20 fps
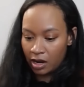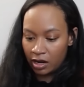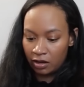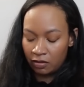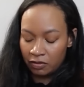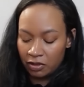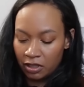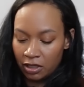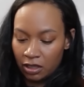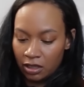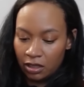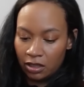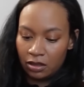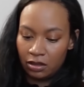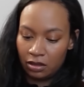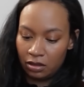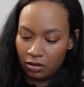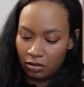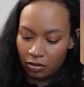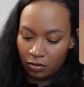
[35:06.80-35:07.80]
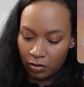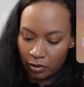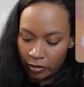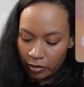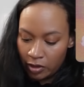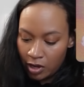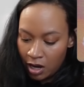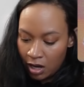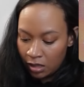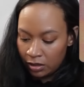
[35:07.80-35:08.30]
have done the Royal
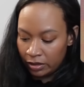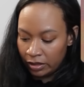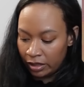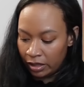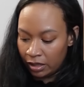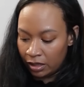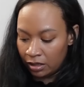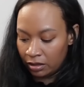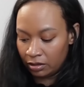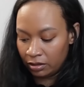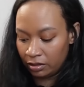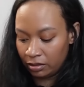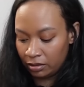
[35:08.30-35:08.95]
Holiday.